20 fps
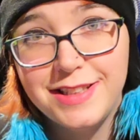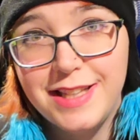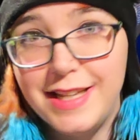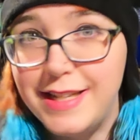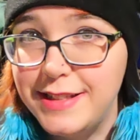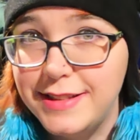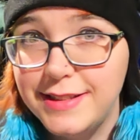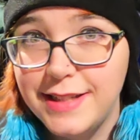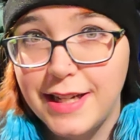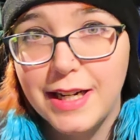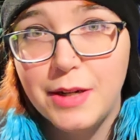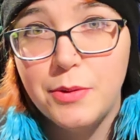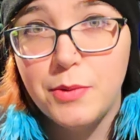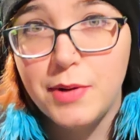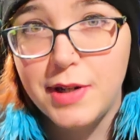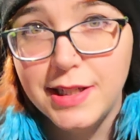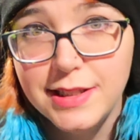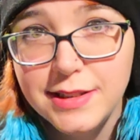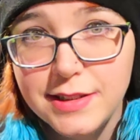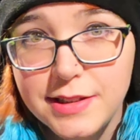things that I
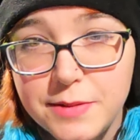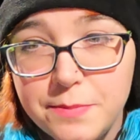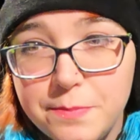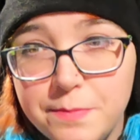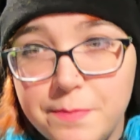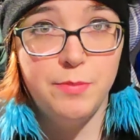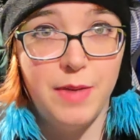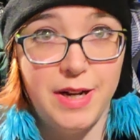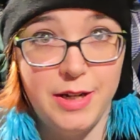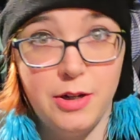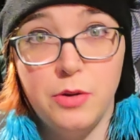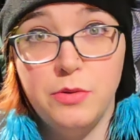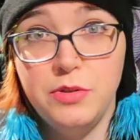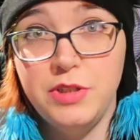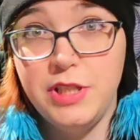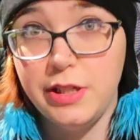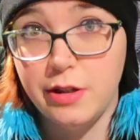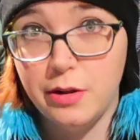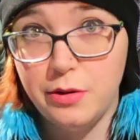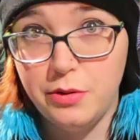want, my own
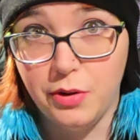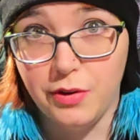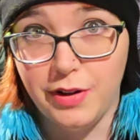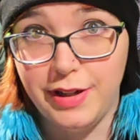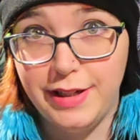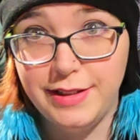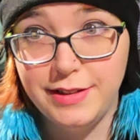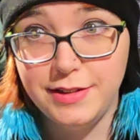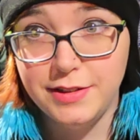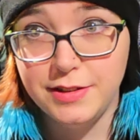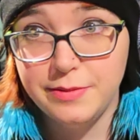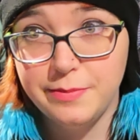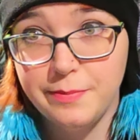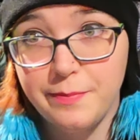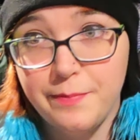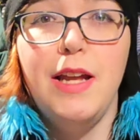deodorant.